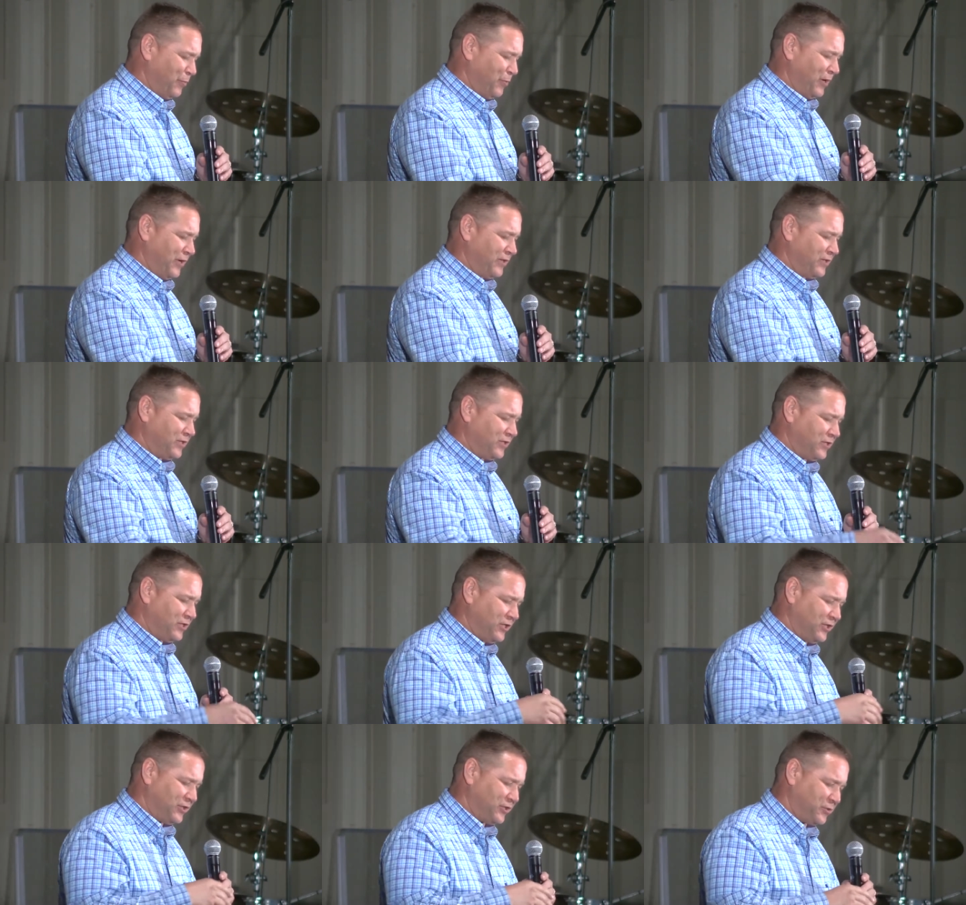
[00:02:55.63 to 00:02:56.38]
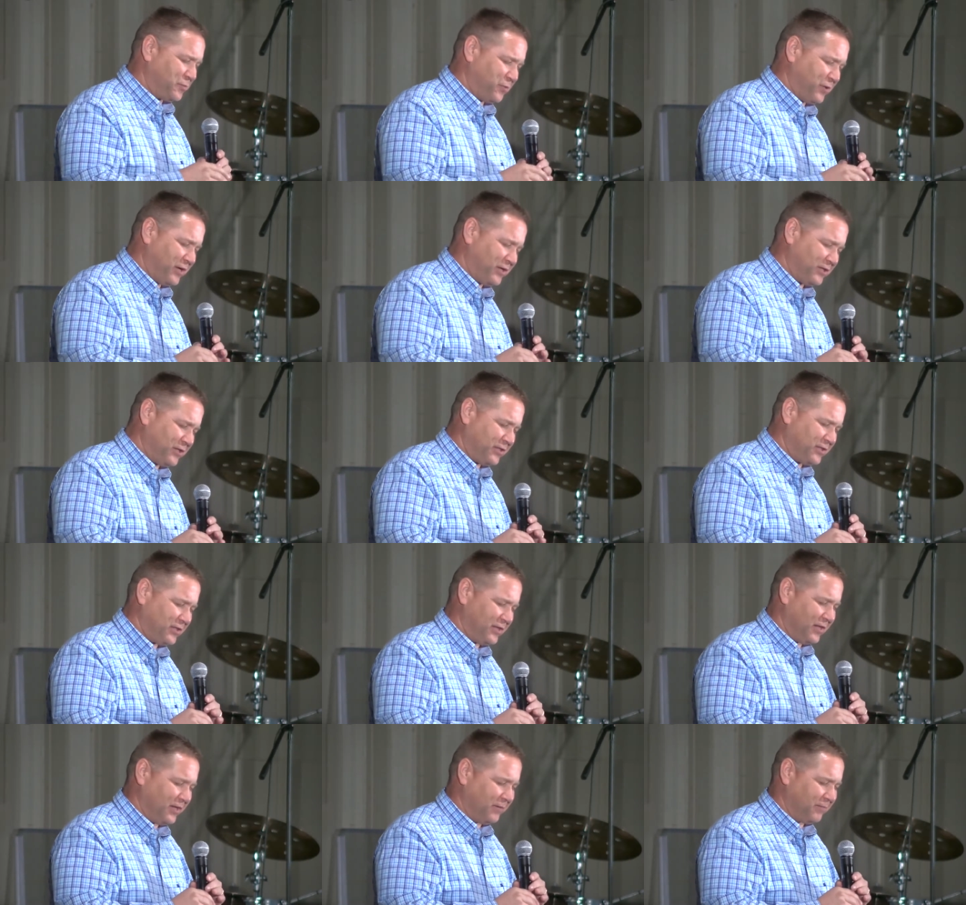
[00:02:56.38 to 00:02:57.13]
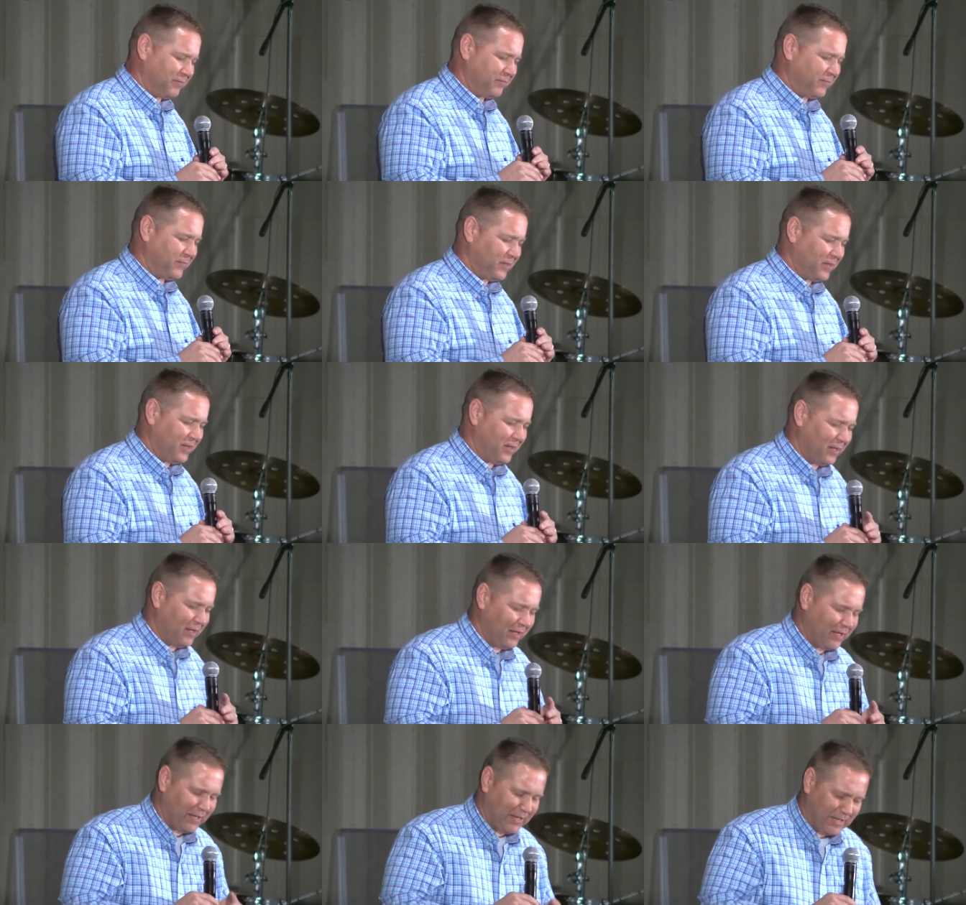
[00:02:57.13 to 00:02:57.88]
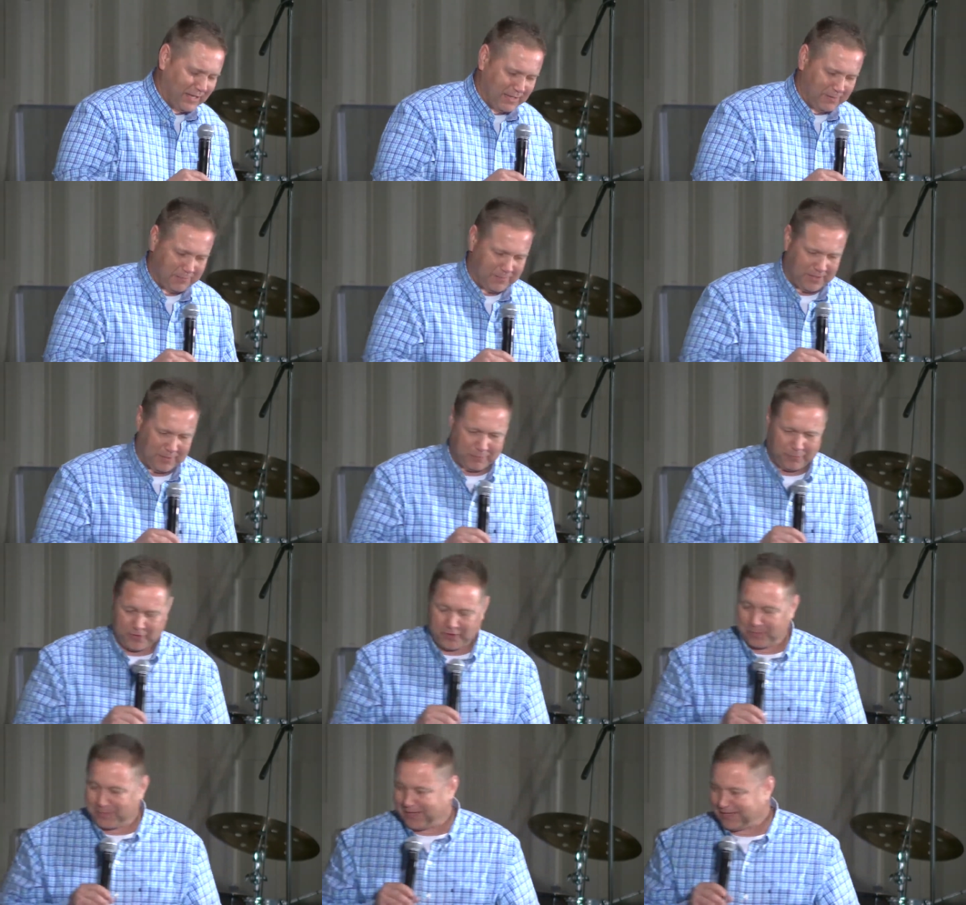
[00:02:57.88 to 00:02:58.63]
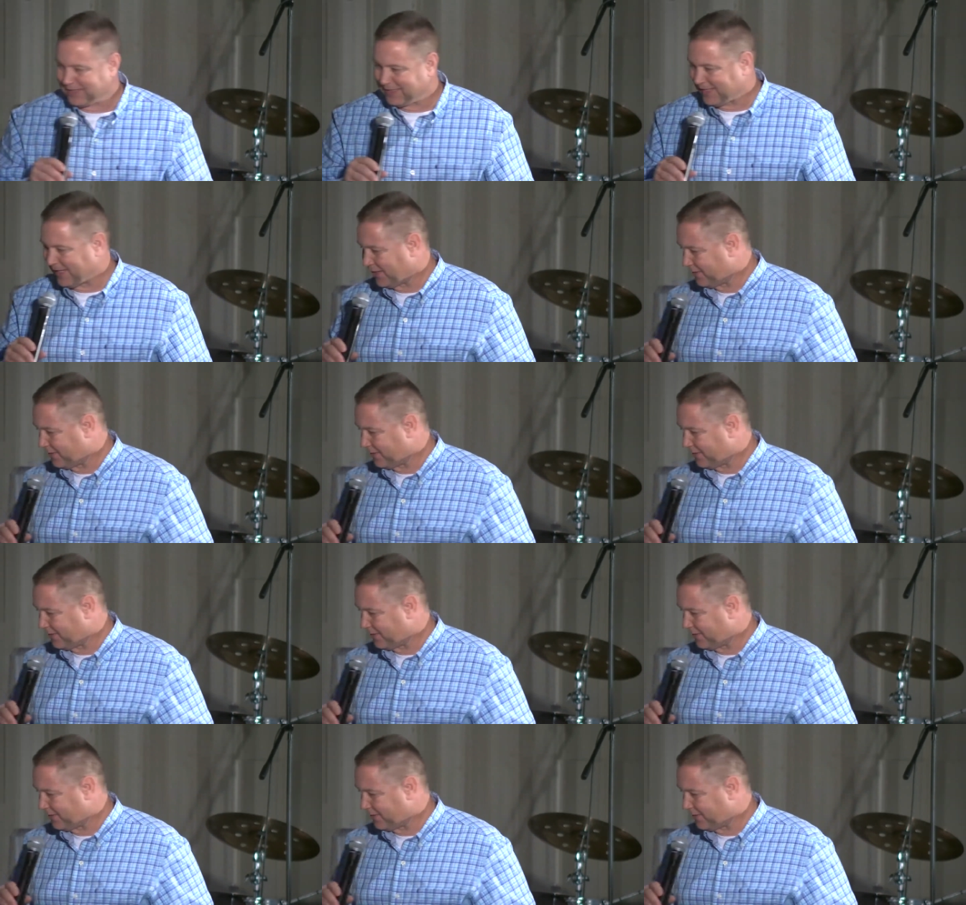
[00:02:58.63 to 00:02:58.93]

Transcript: We pray this in Jesus' precious name. Amen. Brother Mike